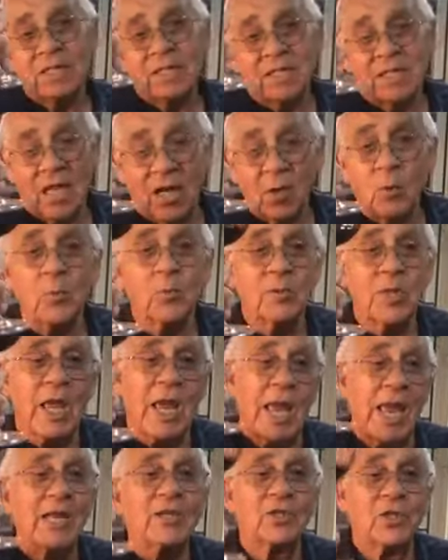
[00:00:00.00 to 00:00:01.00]
Salute
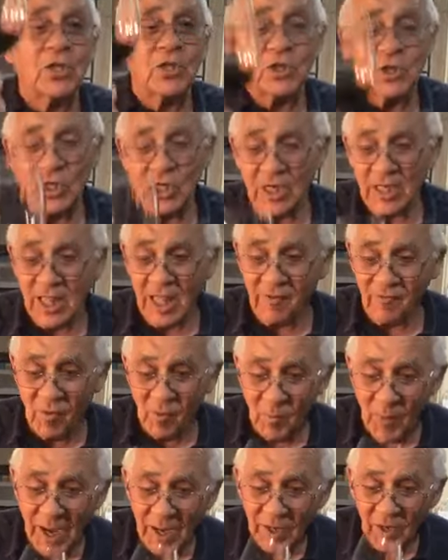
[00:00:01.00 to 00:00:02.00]
e cincin to
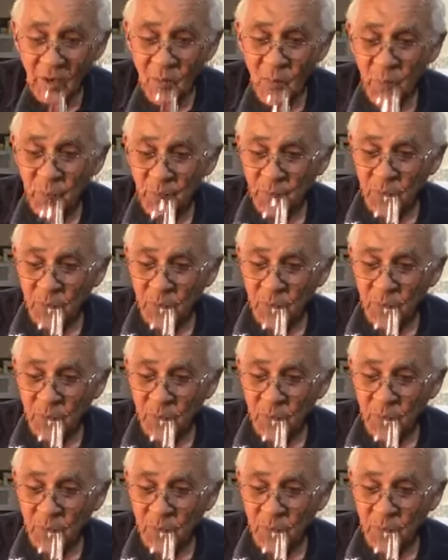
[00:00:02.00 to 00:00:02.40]
everybody.